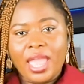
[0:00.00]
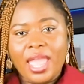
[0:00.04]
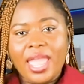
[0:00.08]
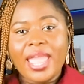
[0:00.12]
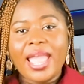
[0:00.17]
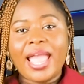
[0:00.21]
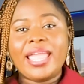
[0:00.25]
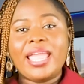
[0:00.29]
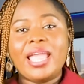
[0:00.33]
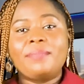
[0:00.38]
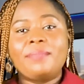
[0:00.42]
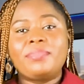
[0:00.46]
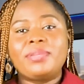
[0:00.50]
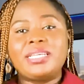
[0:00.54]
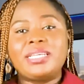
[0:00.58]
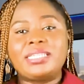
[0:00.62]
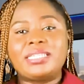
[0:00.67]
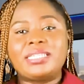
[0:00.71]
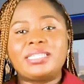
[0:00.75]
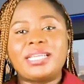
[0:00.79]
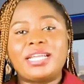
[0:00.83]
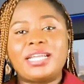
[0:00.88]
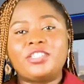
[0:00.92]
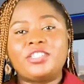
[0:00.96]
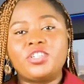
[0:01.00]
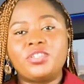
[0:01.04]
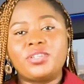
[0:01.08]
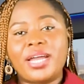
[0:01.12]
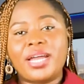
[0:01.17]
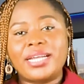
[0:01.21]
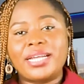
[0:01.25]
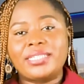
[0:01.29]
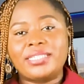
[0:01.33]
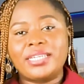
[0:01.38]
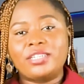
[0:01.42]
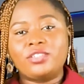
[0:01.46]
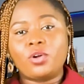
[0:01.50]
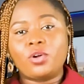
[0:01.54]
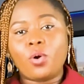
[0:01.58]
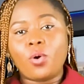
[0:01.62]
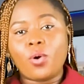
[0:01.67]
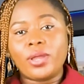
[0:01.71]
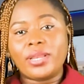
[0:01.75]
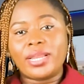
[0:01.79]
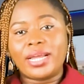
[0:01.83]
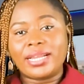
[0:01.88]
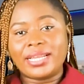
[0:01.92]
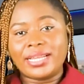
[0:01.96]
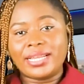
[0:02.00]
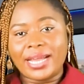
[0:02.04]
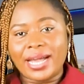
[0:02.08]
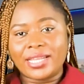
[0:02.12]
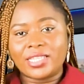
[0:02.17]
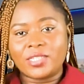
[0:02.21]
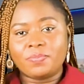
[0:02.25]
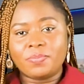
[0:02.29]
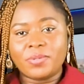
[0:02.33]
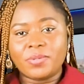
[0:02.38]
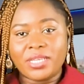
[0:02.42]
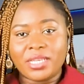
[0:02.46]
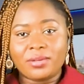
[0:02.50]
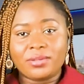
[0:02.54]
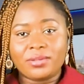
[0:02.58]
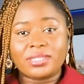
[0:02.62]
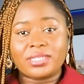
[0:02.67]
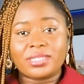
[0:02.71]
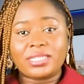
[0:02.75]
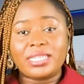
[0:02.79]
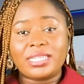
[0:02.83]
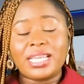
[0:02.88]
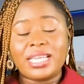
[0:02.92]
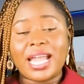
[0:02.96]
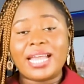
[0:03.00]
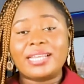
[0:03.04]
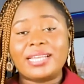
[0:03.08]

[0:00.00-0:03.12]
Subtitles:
AIM-listed United Oil and Gas PLC